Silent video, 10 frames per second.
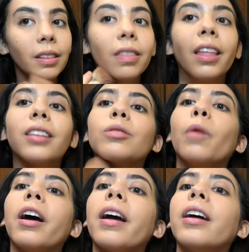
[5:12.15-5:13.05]
that's
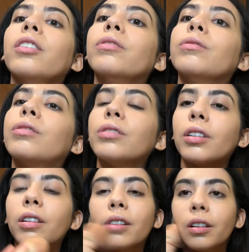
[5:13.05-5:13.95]
why I use
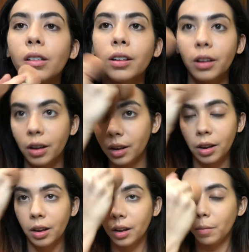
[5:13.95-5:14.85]

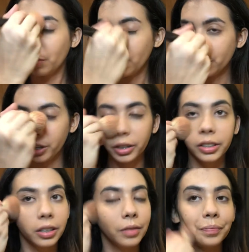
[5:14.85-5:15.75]

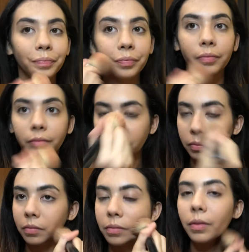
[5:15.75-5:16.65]
brushes.
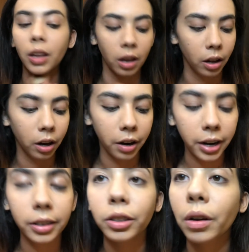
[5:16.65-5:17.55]
All
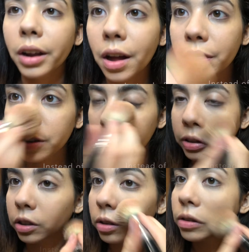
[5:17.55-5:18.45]
right, so I got the
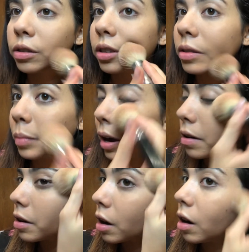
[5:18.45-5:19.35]
translucent
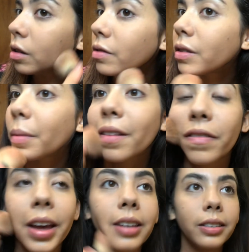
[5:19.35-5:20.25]
powder all over my
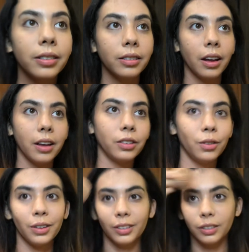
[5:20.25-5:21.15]
face. As you
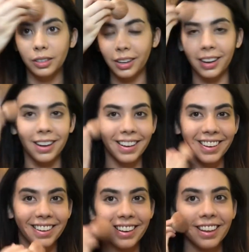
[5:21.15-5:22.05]
can see,
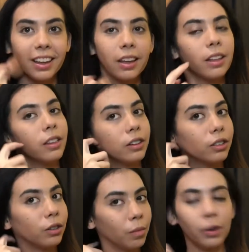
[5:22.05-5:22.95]
there's
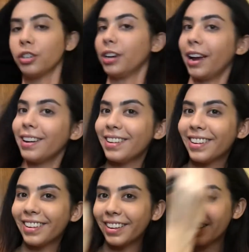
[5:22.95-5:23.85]
no more shine.
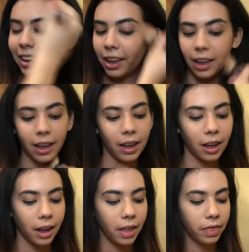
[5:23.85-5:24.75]

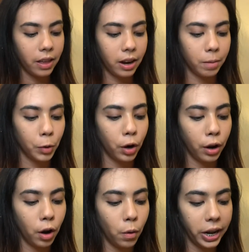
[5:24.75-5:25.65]
And then I'm gonna
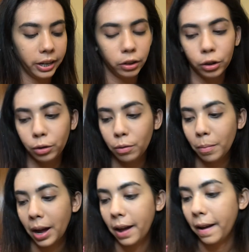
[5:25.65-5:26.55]
go into
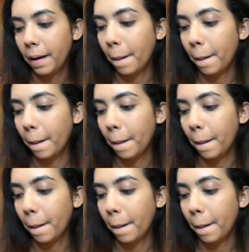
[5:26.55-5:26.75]
my